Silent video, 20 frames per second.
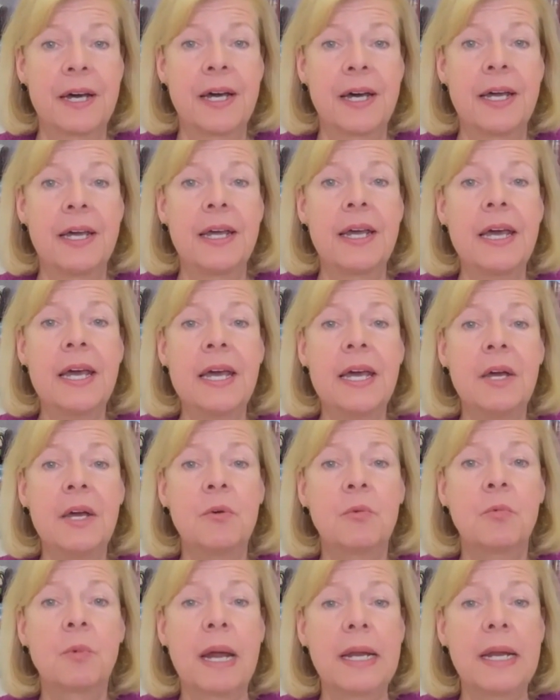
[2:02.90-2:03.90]
Uh,
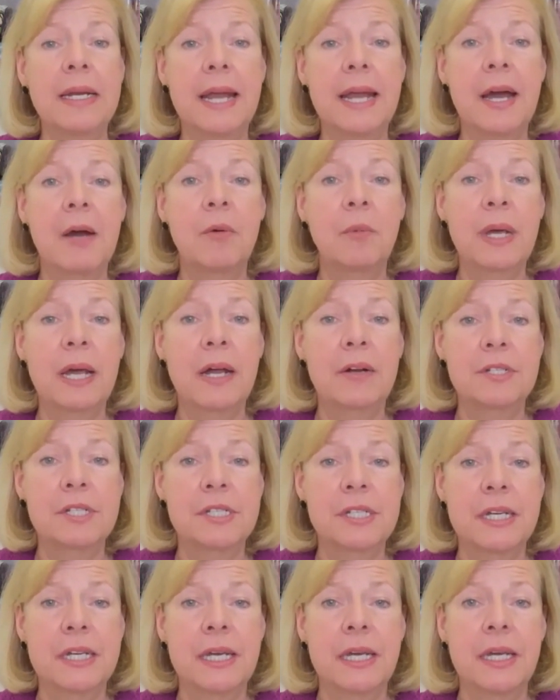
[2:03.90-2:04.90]
right now, we are
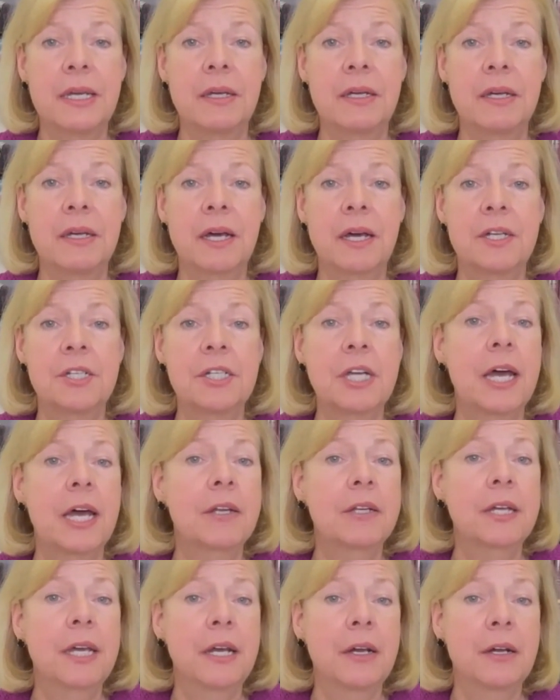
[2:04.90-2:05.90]
seeing uh,
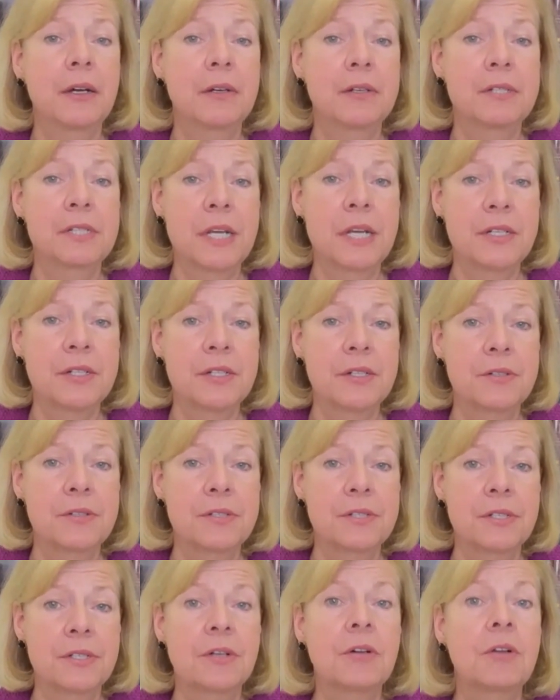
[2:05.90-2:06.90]
childcare
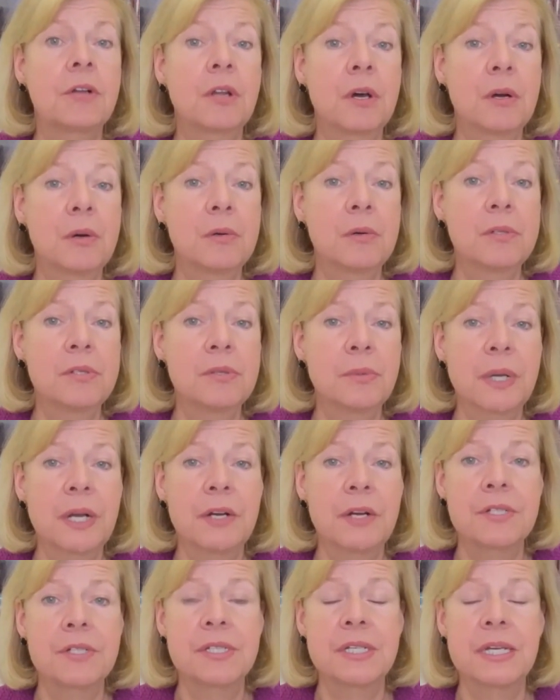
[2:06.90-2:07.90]
centers close. We
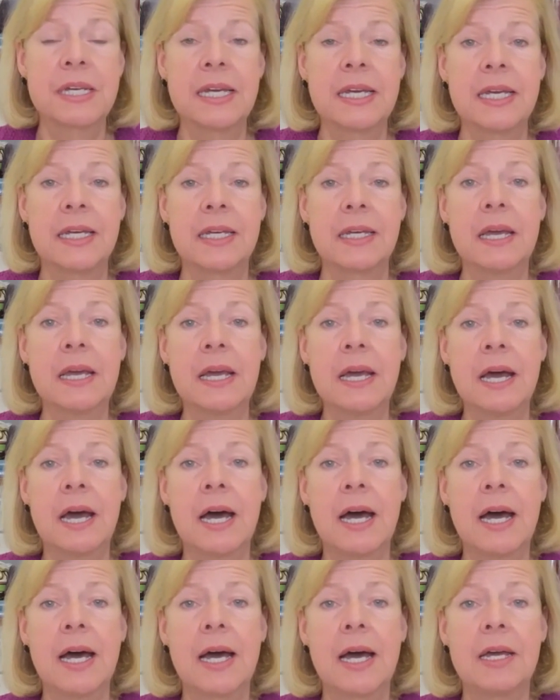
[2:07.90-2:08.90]
are seeing
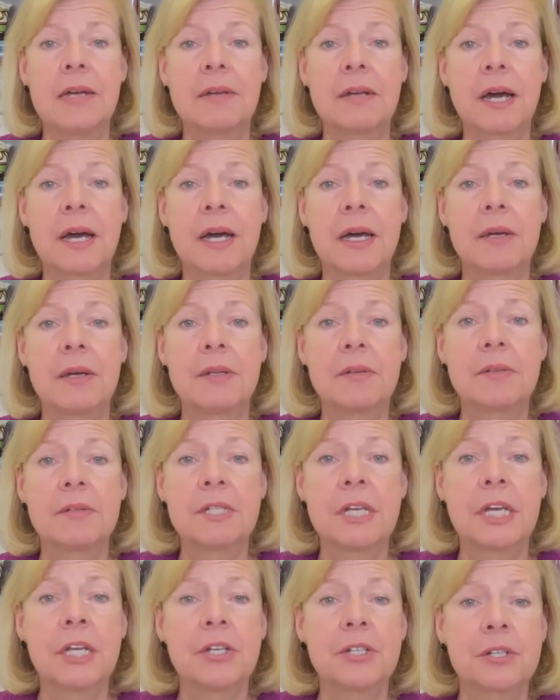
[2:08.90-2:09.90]
uh, uh,
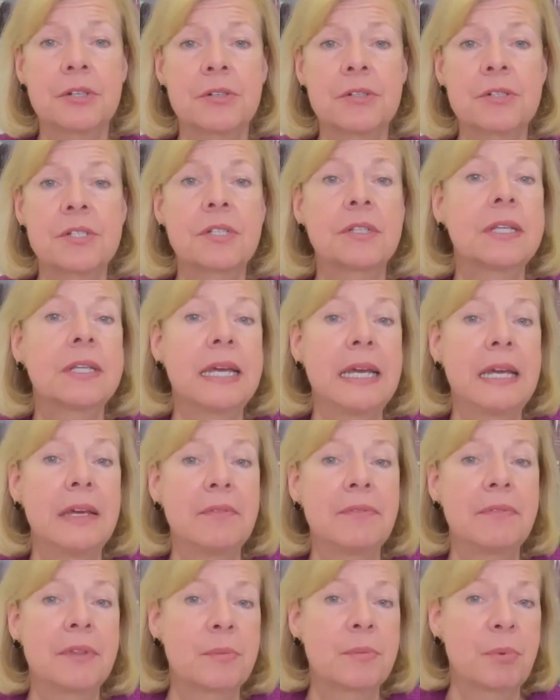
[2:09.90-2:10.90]
teachers
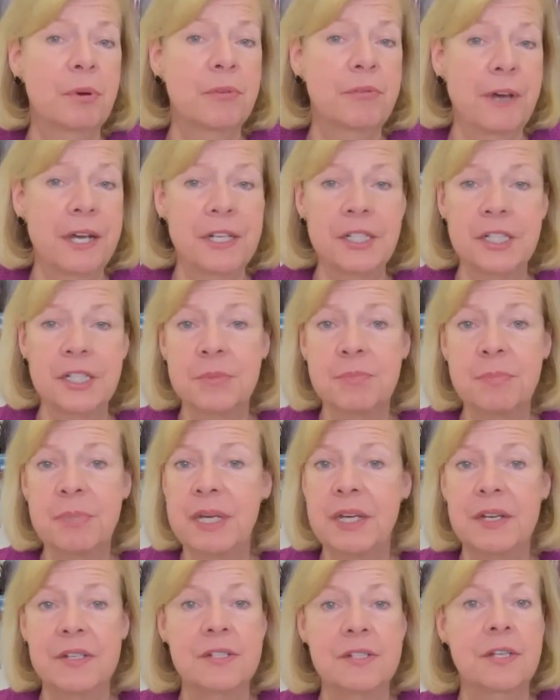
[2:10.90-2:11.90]
leave the profession
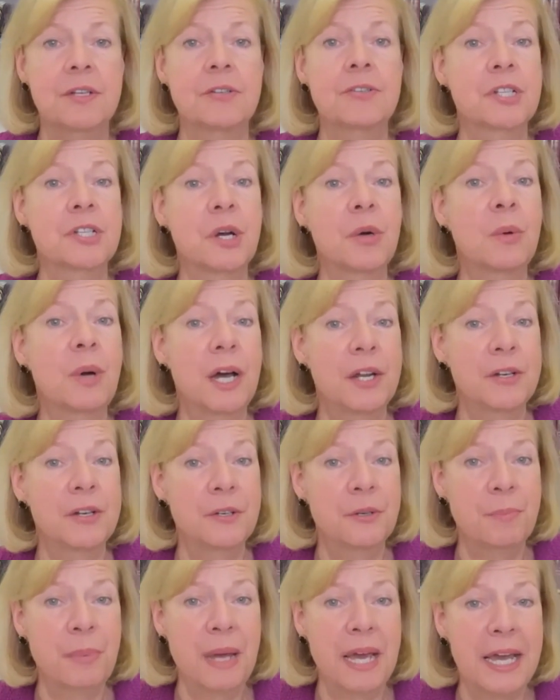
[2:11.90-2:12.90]
because they're so
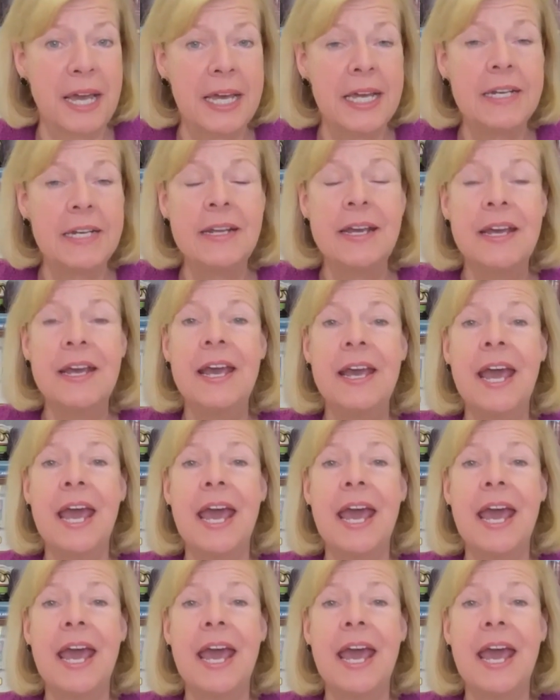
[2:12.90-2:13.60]
underpaid.